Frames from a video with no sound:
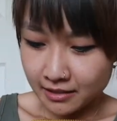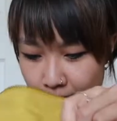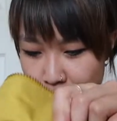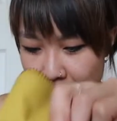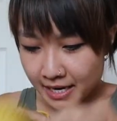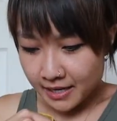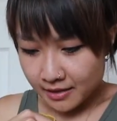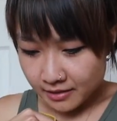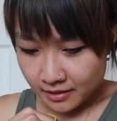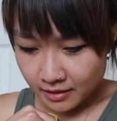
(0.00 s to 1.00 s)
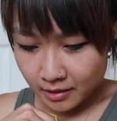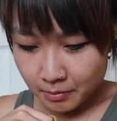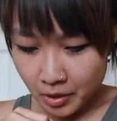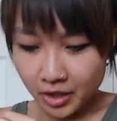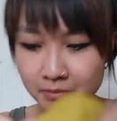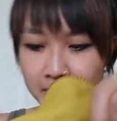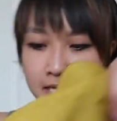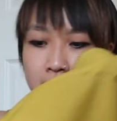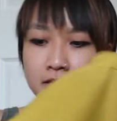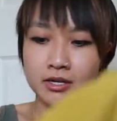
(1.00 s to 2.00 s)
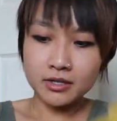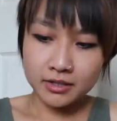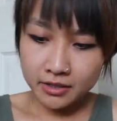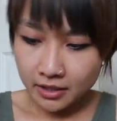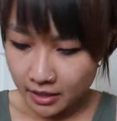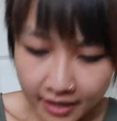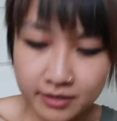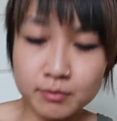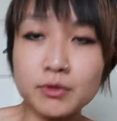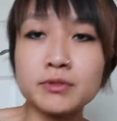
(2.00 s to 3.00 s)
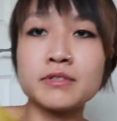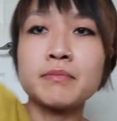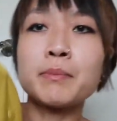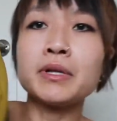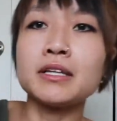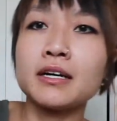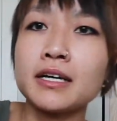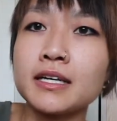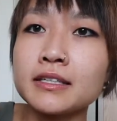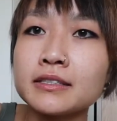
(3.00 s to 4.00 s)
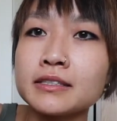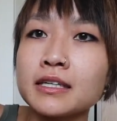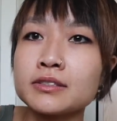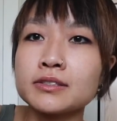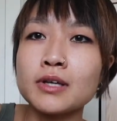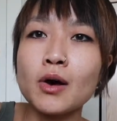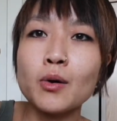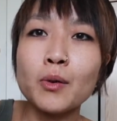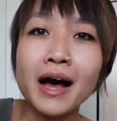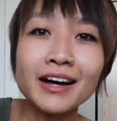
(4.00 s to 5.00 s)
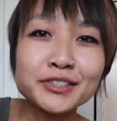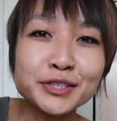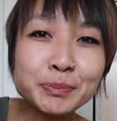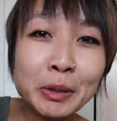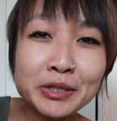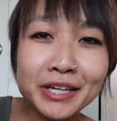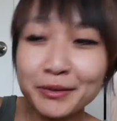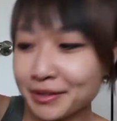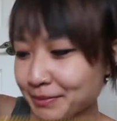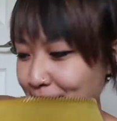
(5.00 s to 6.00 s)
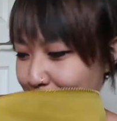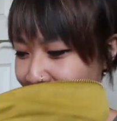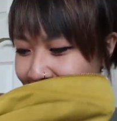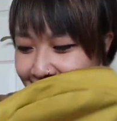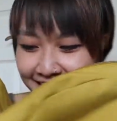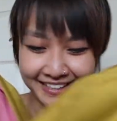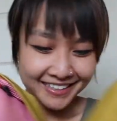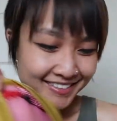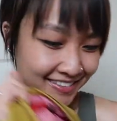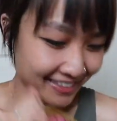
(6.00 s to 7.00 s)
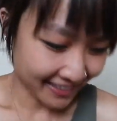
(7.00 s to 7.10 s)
The main compartment here has most of my belongings, so I'll just pull it out one by one, I guess.